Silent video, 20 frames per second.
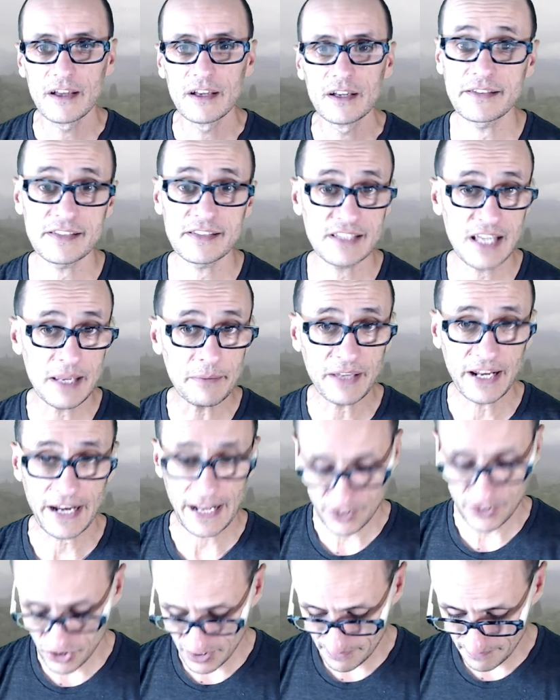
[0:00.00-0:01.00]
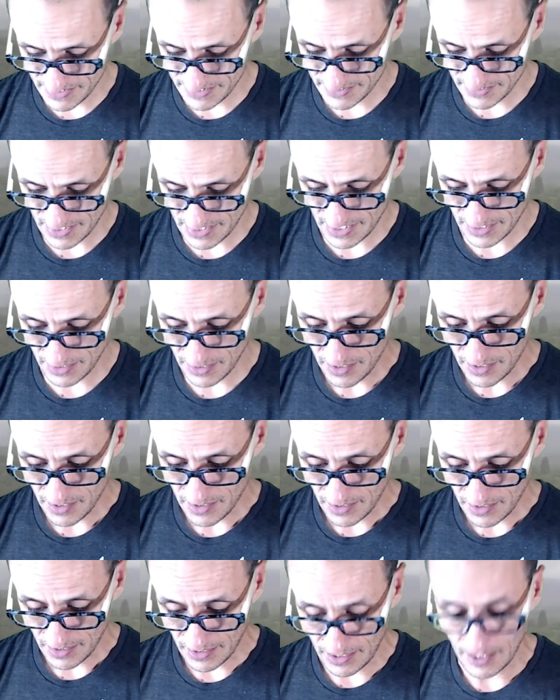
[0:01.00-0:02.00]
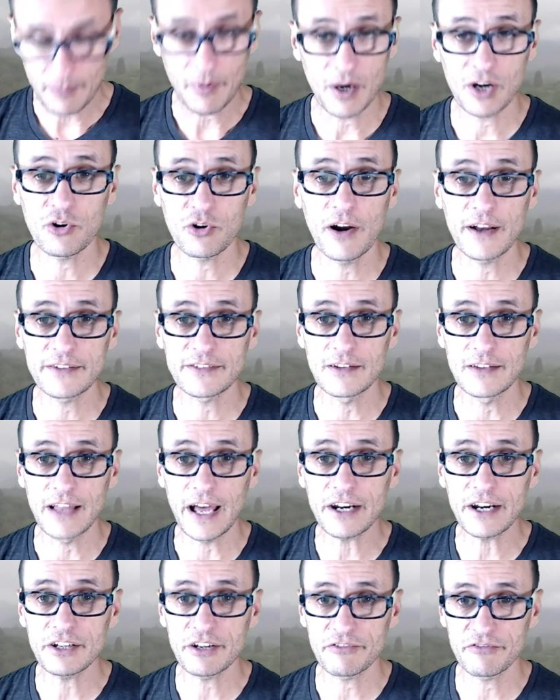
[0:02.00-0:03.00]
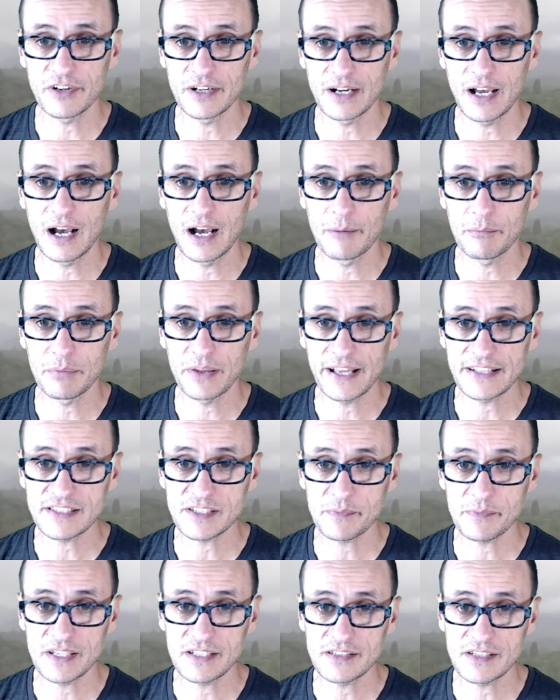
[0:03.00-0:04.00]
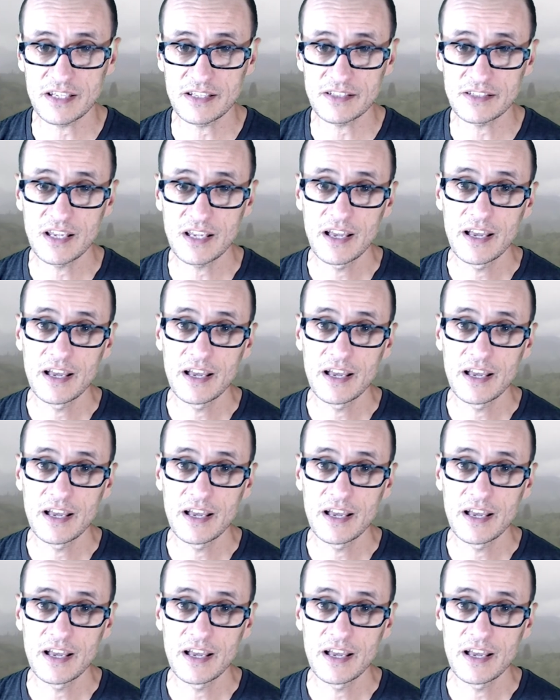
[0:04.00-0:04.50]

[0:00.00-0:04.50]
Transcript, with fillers: The same can actually be seen um, across a lot of different uh, plant species.